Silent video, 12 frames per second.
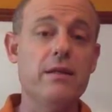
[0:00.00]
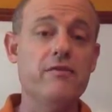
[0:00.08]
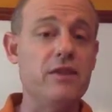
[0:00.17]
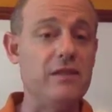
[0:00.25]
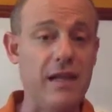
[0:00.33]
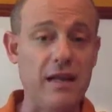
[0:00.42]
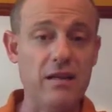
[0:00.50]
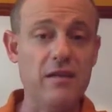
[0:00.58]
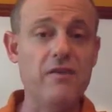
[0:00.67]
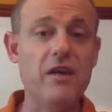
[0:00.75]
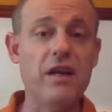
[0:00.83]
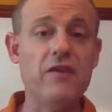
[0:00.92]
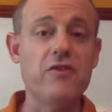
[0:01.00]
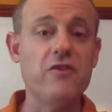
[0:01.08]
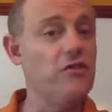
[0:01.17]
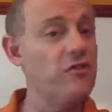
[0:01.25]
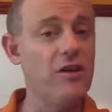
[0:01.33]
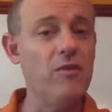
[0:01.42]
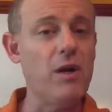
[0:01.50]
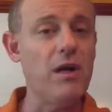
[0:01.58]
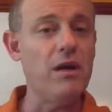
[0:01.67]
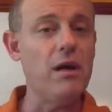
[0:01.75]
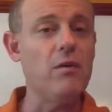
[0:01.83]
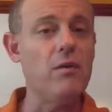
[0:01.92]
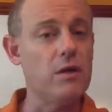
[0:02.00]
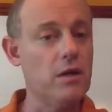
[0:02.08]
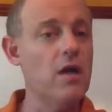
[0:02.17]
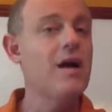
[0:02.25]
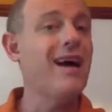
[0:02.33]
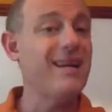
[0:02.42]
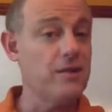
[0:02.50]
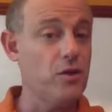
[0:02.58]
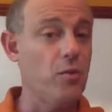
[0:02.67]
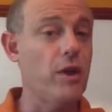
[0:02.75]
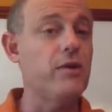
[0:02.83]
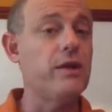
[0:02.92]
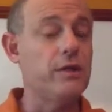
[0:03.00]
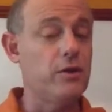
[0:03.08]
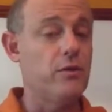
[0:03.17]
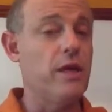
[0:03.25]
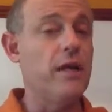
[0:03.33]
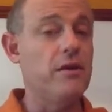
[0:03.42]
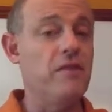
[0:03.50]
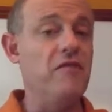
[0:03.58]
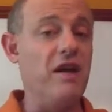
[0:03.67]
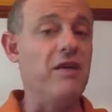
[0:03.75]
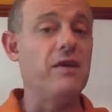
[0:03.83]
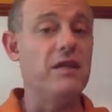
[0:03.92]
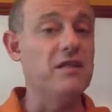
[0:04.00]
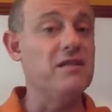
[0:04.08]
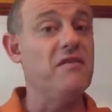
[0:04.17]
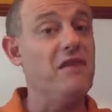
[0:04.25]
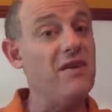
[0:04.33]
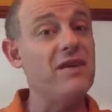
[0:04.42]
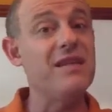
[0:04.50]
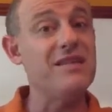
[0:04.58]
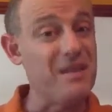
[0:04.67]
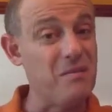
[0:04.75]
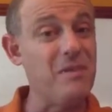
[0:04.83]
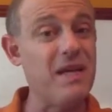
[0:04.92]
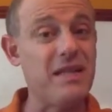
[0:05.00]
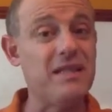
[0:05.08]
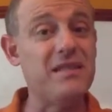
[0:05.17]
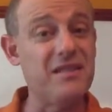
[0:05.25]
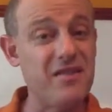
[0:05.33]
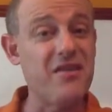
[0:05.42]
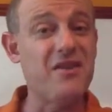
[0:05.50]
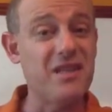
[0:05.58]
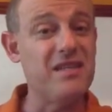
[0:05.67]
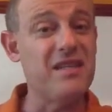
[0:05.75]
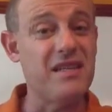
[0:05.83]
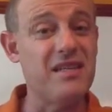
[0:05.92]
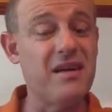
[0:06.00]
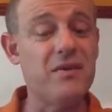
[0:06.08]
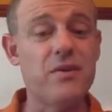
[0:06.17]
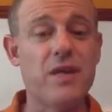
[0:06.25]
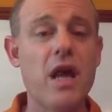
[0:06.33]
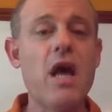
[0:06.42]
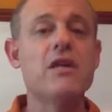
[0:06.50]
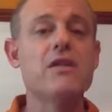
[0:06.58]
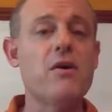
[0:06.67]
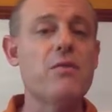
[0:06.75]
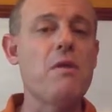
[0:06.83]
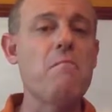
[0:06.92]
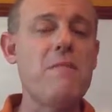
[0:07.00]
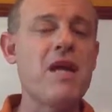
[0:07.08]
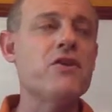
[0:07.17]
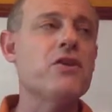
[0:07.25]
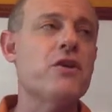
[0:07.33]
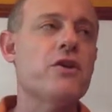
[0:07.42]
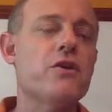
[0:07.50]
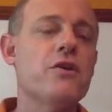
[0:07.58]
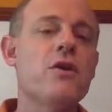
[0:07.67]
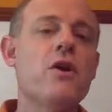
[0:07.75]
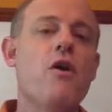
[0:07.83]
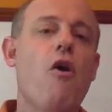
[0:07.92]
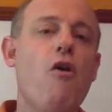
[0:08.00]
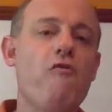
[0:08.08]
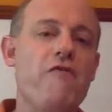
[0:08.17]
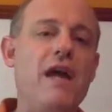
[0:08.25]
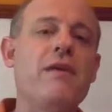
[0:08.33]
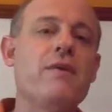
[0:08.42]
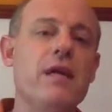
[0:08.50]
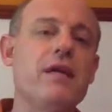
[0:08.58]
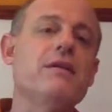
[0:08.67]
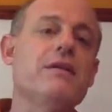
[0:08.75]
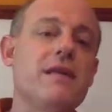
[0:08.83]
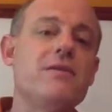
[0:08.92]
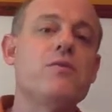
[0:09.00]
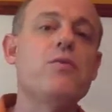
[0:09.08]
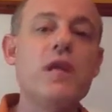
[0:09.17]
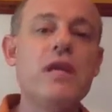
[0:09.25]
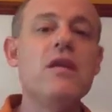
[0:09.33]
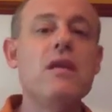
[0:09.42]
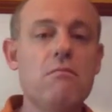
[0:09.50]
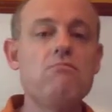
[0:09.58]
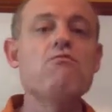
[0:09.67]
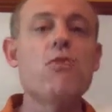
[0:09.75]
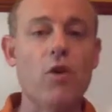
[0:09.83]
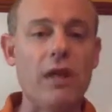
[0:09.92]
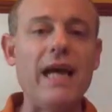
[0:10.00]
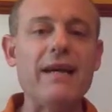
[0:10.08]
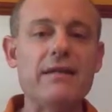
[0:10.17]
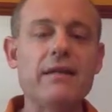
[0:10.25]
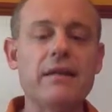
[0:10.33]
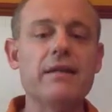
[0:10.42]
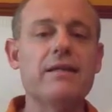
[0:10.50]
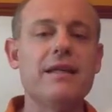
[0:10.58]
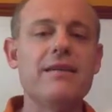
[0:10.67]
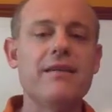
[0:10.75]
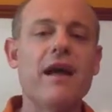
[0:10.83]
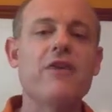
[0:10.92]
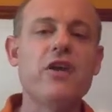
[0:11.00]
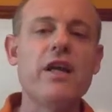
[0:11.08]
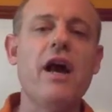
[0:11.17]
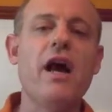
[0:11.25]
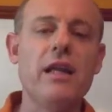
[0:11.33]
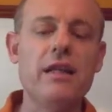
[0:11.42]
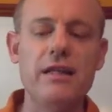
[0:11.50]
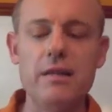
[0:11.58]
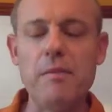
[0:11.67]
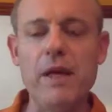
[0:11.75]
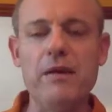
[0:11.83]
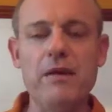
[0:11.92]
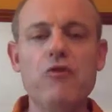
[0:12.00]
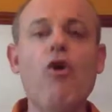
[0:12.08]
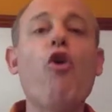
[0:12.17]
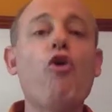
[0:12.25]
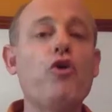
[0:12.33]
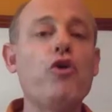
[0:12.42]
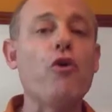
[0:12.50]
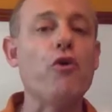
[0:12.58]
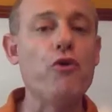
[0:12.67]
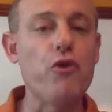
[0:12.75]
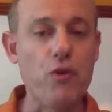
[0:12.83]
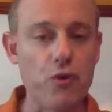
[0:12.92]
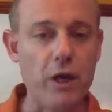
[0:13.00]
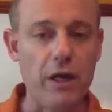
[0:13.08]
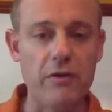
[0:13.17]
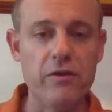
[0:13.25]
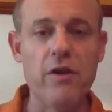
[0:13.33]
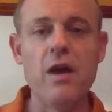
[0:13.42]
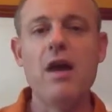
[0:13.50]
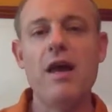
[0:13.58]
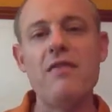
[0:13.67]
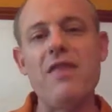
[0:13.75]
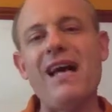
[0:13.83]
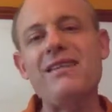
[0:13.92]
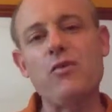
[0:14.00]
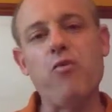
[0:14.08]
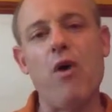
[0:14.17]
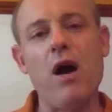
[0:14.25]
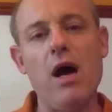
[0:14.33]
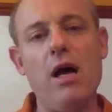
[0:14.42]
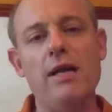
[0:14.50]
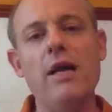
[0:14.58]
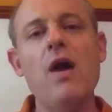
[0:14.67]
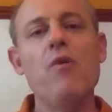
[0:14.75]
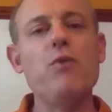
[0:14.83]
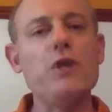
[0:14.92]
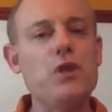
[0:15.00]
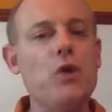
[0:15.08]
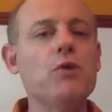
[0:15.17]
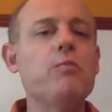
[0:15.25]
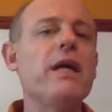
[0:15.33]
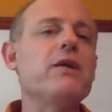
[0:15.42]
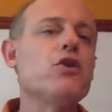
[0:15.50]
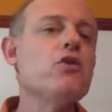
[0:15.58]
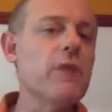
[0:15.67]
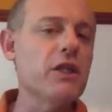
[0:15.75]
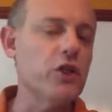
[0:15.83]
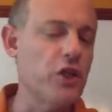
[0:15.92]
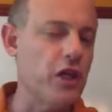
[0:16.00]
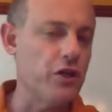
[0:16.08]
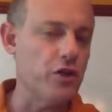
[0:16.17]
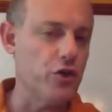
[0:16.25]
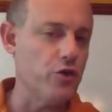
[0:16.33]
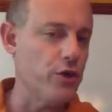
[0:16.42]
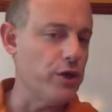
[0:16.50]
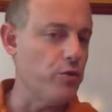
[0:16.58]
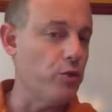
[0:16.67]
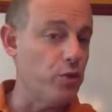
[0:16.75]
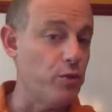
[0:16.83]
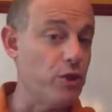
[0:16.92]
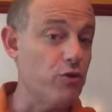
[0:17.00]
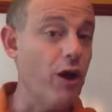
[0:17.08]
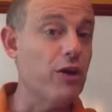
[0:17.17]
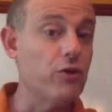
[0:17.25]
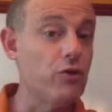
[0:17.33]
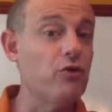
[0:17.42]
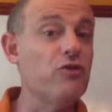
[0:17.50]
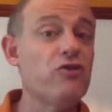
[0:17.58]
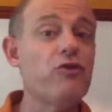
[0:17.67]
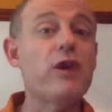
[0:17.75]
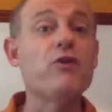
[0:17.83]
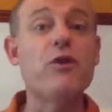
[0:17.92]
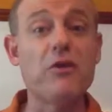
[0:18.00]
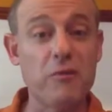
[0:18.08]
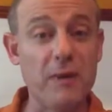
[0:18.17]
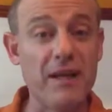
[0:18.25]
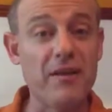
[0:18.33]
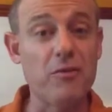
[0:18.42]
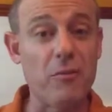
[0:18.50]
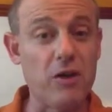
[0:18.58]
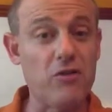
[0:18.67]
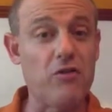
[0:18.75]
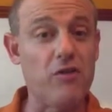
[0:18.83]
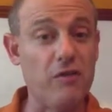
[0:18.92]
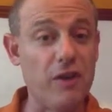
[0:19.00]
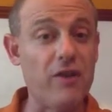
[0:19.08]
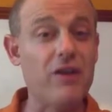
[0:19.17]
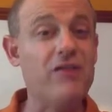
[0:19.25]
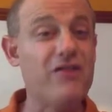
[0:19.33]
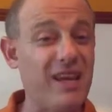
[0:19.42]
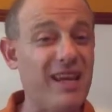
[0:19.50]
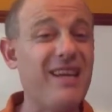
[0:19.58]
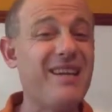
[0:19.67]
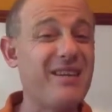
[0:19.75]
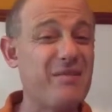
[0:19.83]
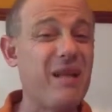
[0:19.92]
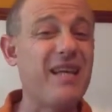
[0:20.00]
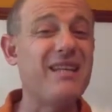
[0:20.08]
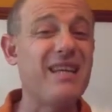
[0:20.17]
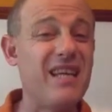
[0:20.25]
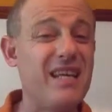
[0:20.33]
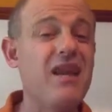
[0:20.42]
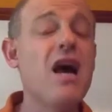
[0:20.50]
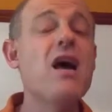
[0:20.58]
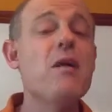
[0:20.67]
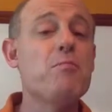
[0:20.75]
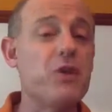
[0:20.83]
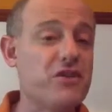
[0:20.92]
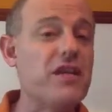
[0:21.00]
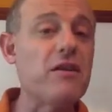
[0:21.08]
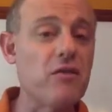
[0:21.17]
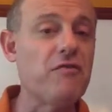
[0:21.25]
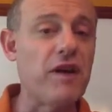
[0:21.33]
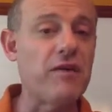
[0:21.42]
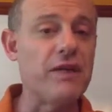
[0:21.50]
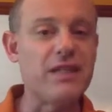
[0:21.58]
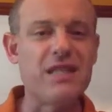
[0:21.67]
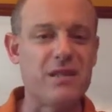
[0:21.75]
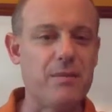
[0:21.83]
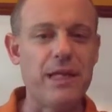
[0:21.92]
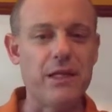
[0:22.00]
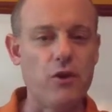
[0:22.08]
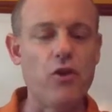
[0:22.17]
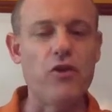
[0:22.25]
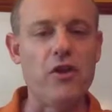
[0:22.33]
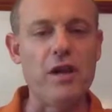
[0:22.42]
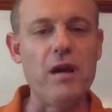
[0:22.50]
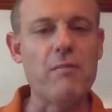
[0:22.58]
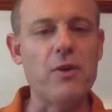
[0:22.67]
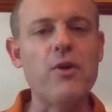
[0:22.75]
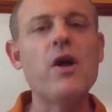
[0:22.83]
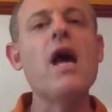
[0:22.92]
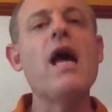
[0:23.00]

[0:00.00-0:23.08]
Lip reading: If the standard deviation is still 1 hour, I square it to get the variance. The variance in minutes is 3,600. So the measure of variance as we collect it is actually highly dependent on your unit. And that's why we don't pay too much attention to it. What we try to do is try to explain as much of the variance, again, explained in percent of variance explained, not the number.